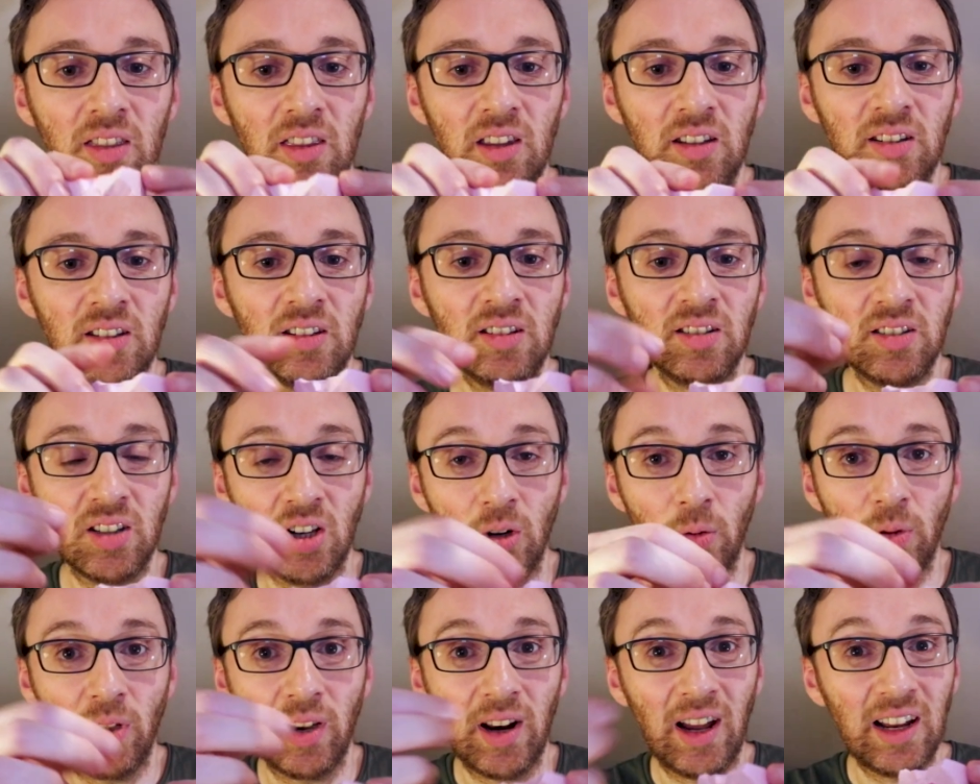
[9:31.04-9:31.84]
This is
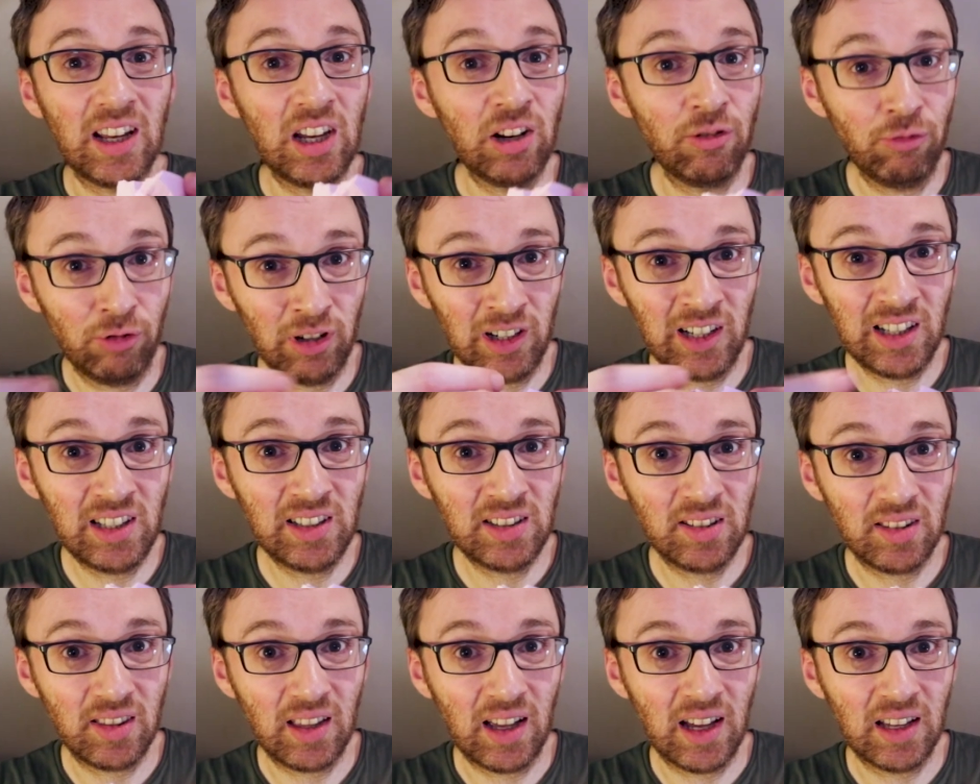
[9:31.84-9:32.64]
so that I can
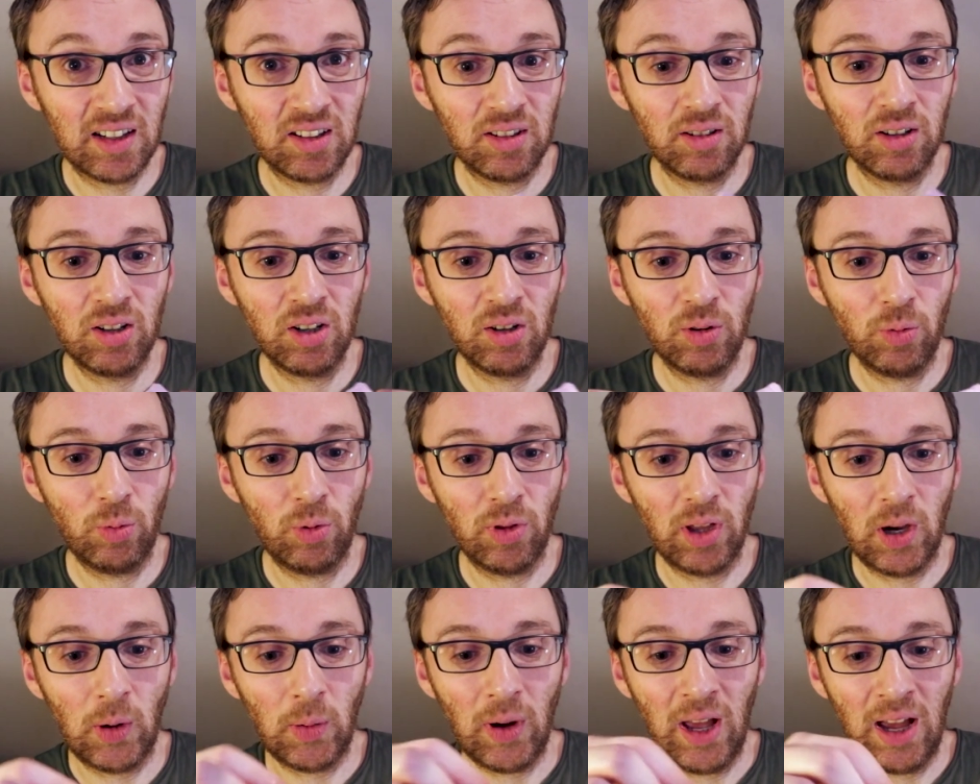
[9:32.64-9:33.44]
release that
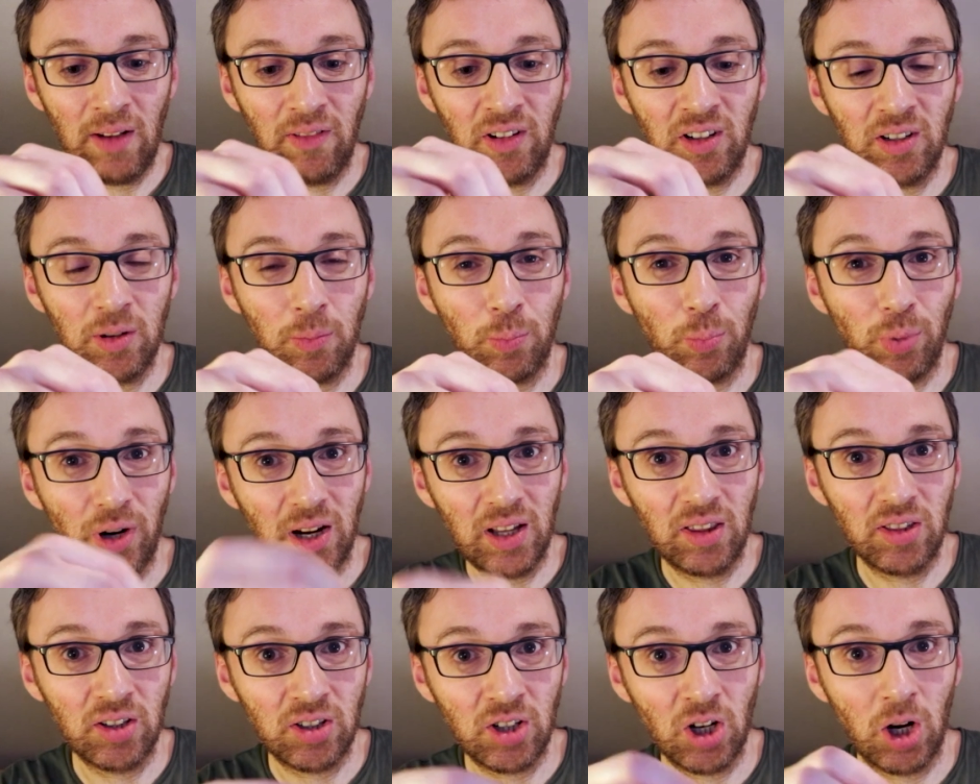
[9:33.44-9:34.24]
without having to
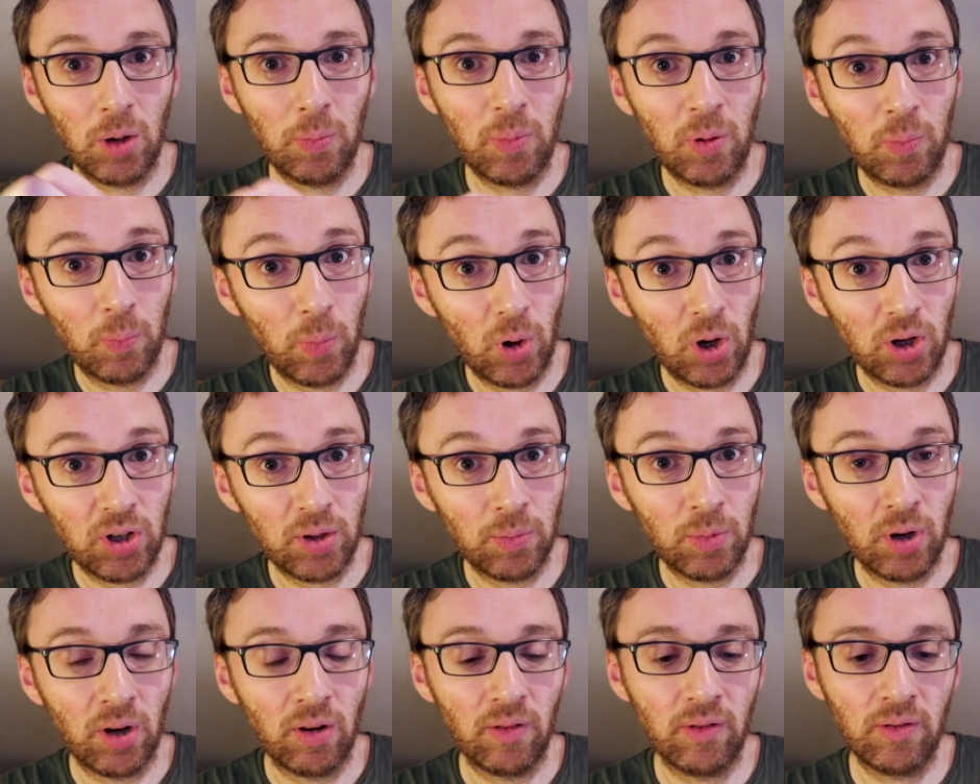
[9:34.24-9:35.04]
break the top and
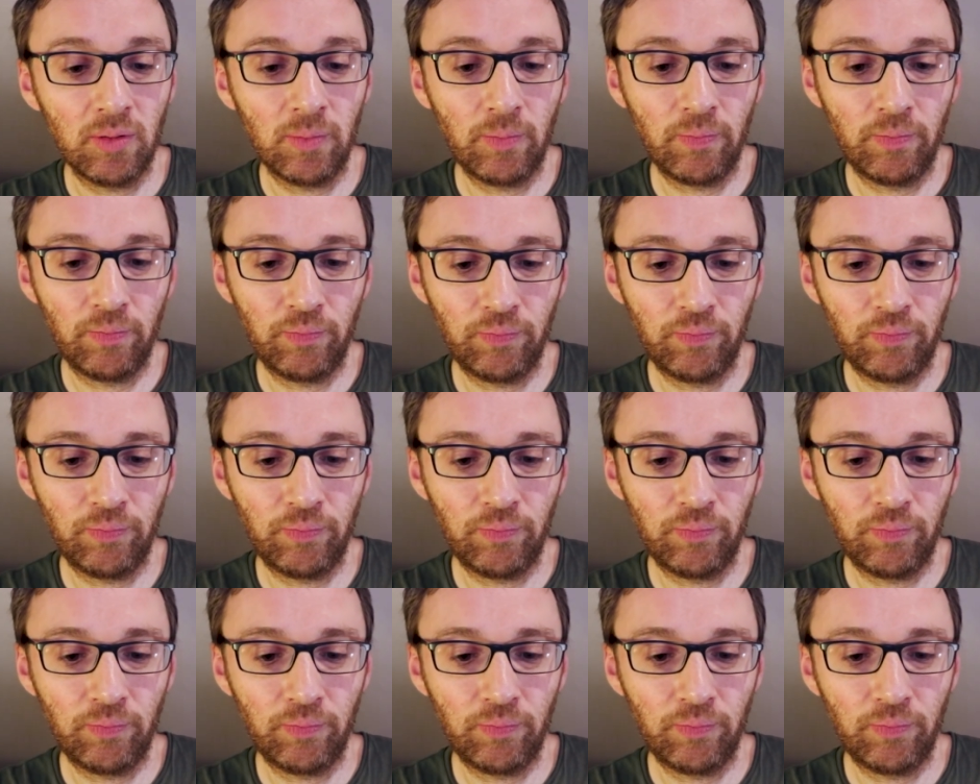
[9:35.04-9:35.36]
bottom off.